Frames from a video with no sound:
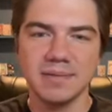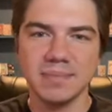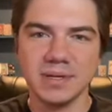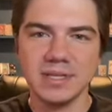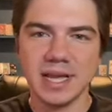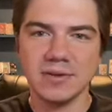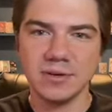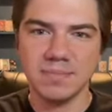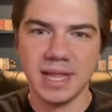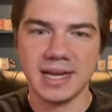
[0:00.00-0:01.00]
Build down
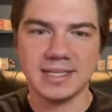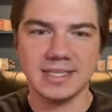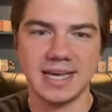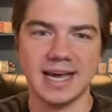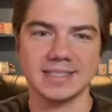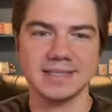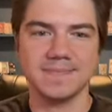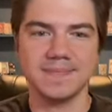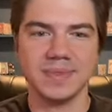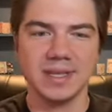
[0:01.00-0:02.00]
your blocked attacks,
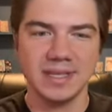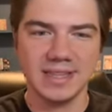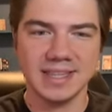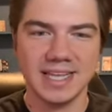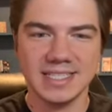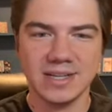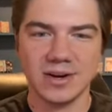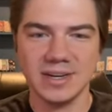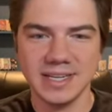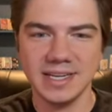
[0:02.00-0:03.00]
the things that
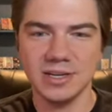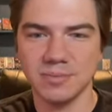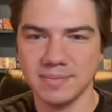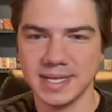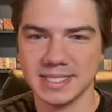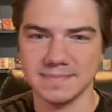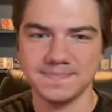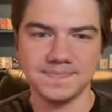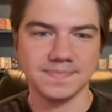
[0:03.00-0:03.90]
aren't getting you momentum.